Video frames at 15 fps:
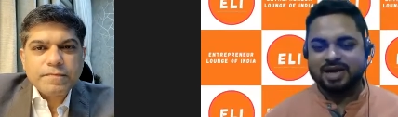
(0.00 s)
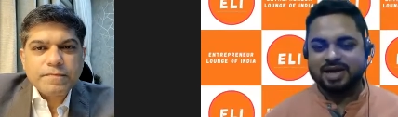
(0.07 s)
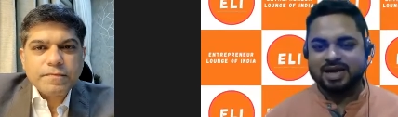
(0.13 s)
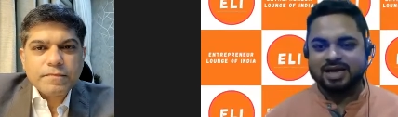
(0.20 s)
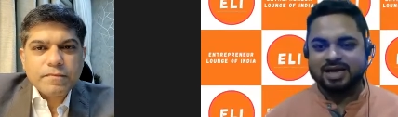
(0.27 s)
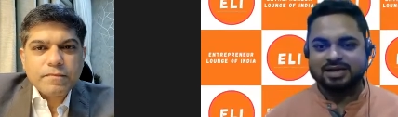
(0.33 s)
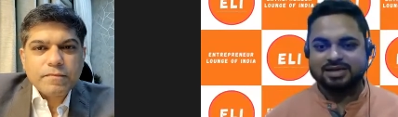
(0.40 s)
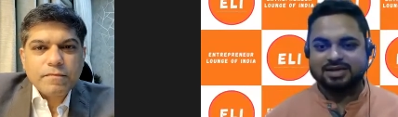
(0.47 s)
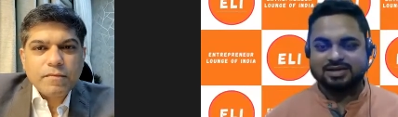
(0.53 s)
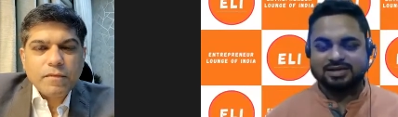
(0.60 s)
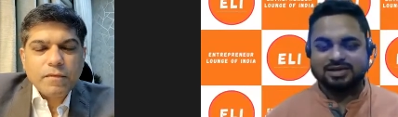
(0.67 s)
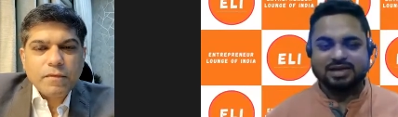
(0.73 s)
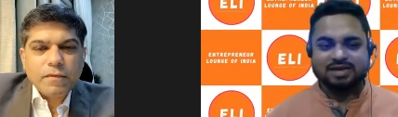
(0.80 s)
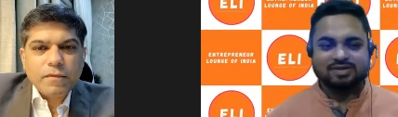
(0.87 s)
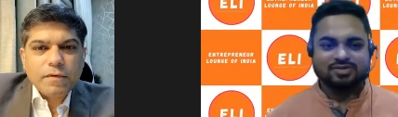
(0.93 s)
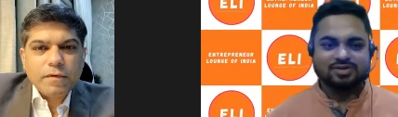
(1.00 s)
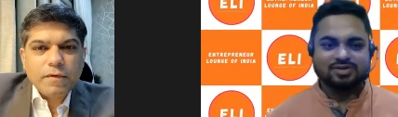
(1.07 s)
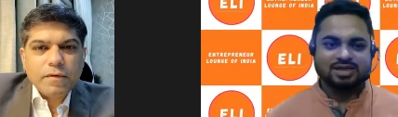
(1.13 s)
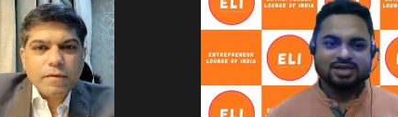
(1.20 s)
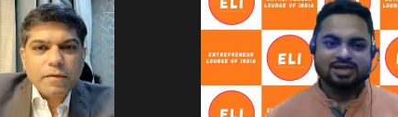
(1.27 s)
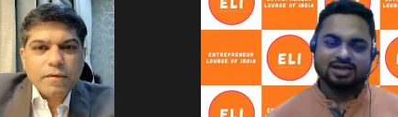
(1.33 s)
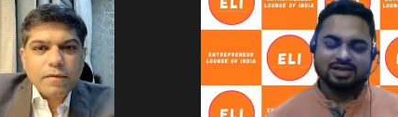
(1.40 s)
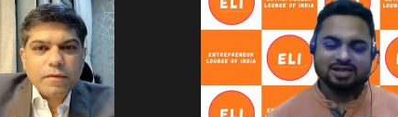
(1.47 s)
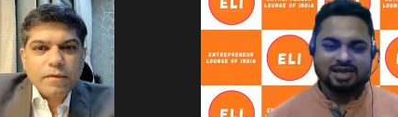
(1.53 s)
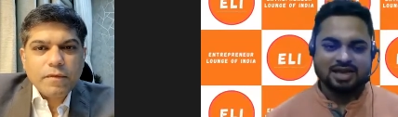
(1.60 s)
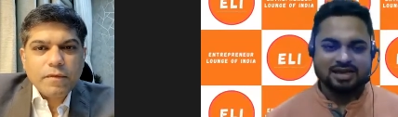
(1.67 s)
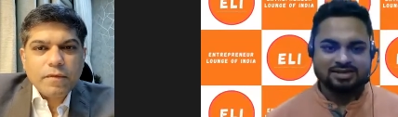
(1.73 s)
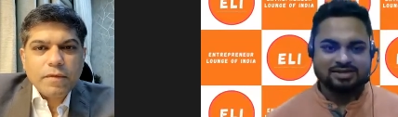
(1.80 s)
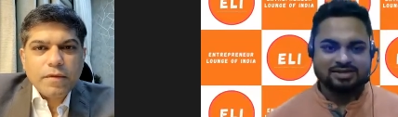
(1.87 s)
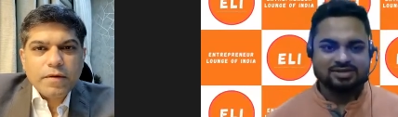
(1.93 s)
Speaker 1: and that too in a
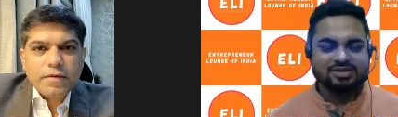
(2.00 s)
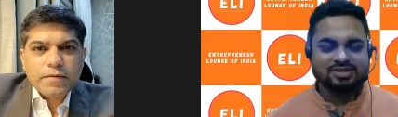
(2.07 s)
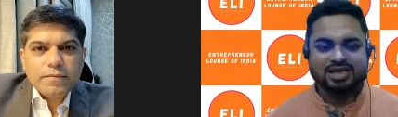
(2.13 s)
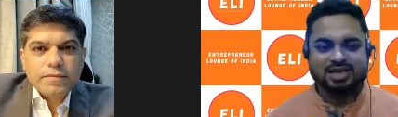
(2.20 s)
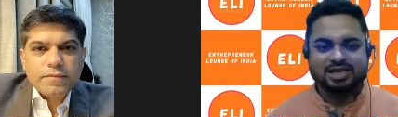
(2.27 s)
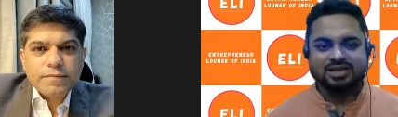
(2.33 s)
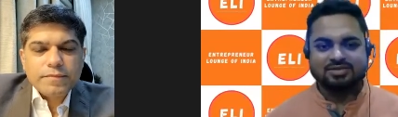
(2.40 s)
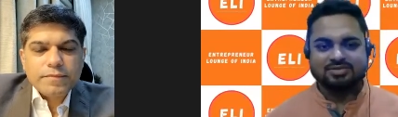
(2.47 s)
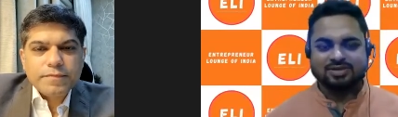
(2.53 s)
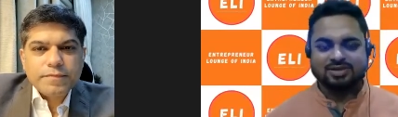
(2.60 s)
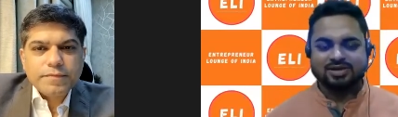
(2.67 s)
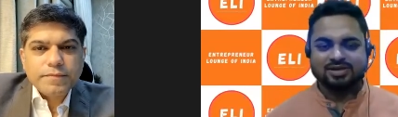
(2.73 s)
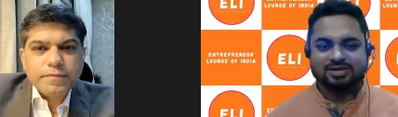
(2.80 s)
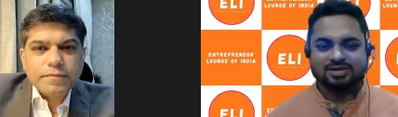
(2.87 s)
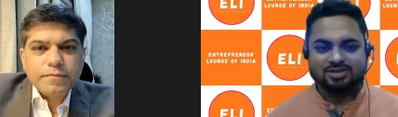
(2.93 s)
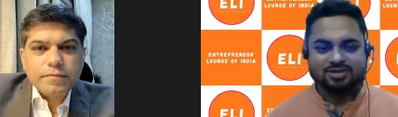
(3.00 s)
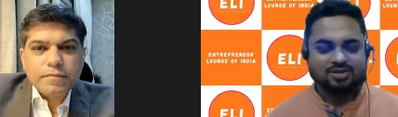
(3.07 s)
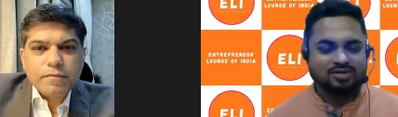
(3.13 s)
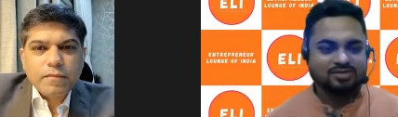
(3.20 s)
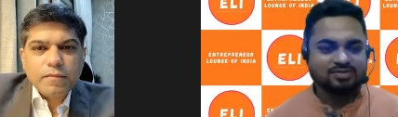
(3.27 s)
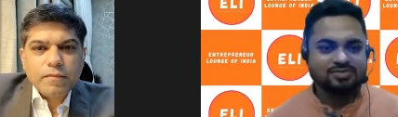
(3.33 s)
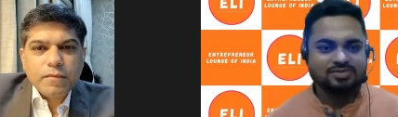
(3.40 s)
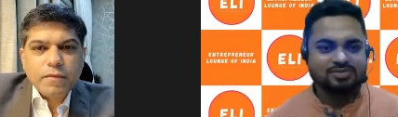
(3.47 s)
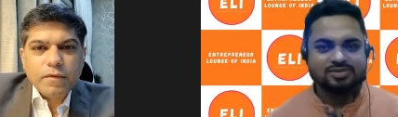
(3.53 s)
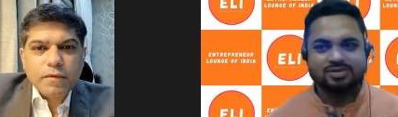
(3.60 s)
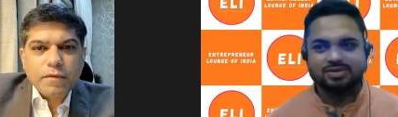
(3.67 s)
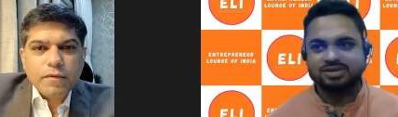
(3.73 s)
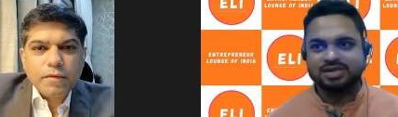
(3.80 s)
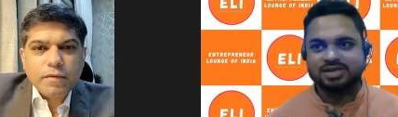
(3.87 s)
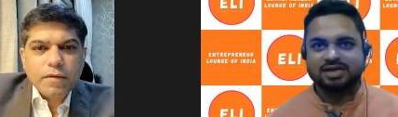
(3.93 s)
larger scale because a lot of uh,
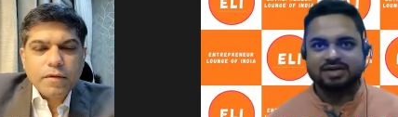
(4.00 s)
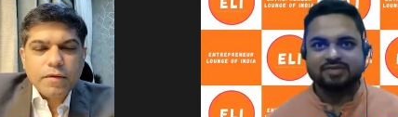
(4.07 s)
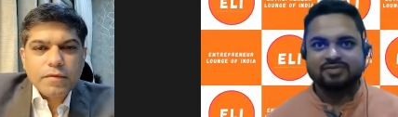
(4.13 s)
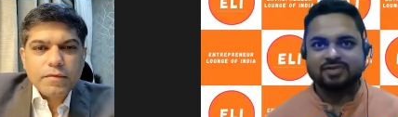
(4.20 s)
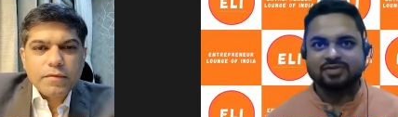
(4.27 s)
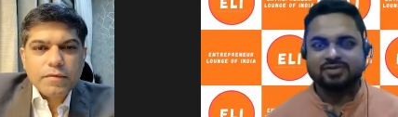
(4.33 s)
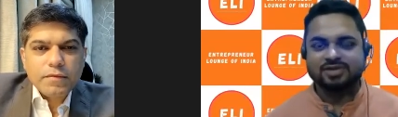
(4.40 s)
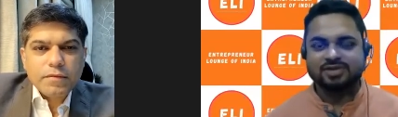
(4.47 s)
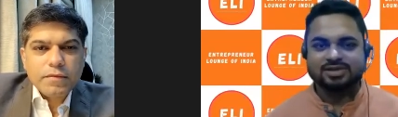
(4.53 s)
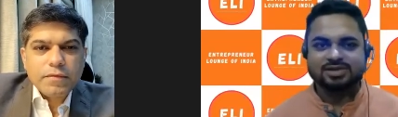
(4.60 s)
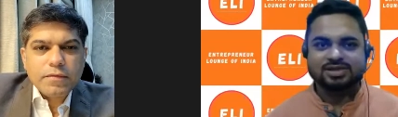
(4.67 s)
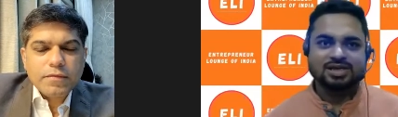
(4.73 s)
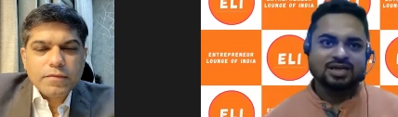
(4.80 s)
startup founders